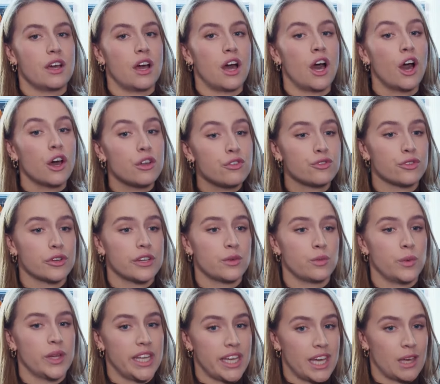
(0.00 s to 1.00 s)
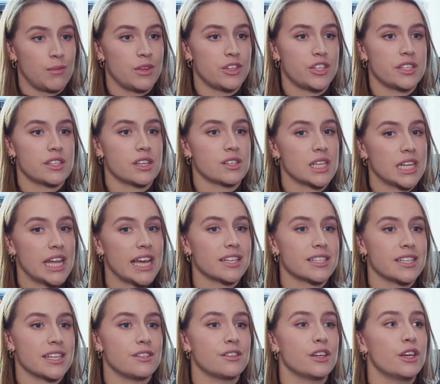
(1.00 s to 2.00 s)
100 winning images are
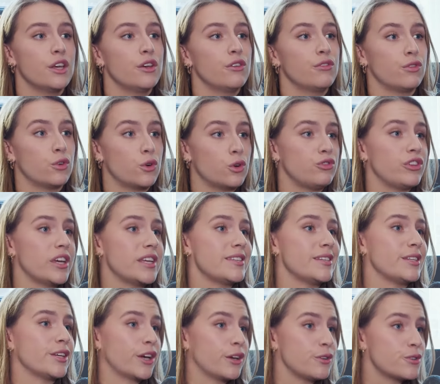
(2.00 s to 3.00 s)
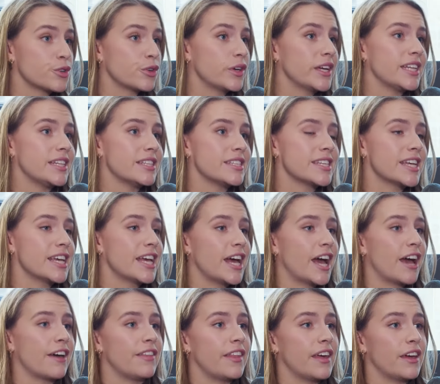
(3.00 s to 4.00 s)
selected for JCDecaux screens.
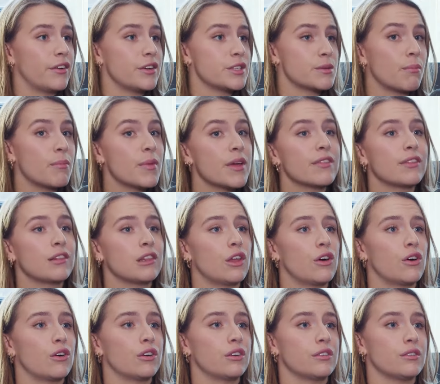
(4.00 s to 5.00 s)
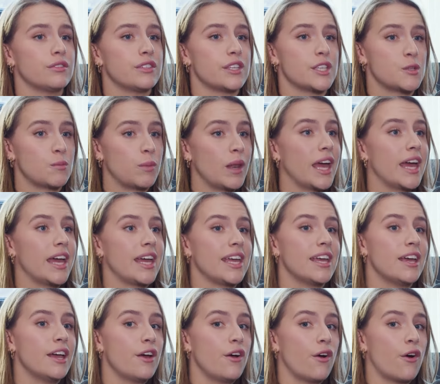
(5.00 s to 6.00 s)
And there is a month-long display
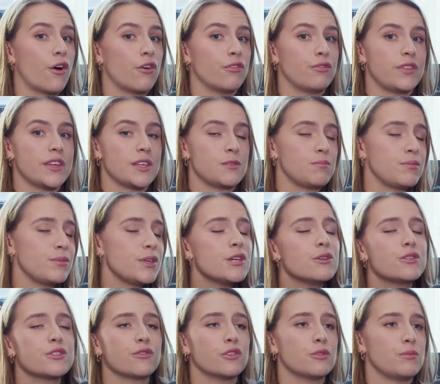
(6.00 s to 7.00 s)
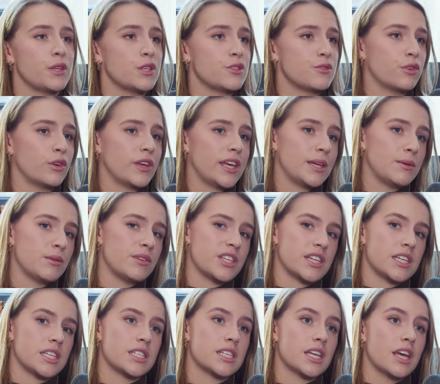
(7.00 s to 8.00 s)
of these beautiful, beautiful
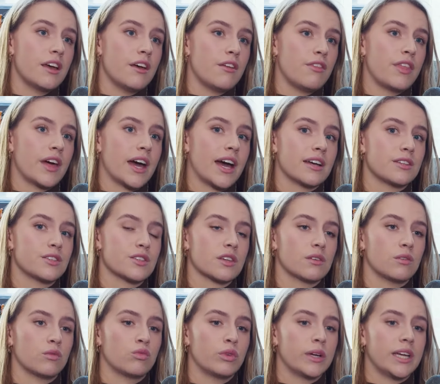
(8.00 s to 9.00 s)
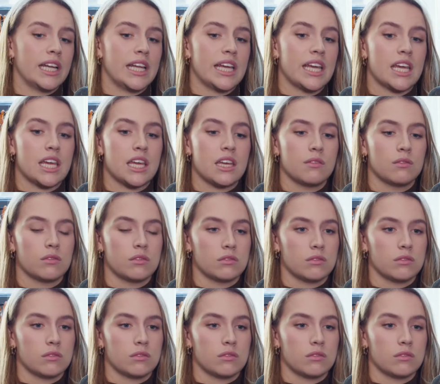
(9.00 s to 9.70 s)
images that really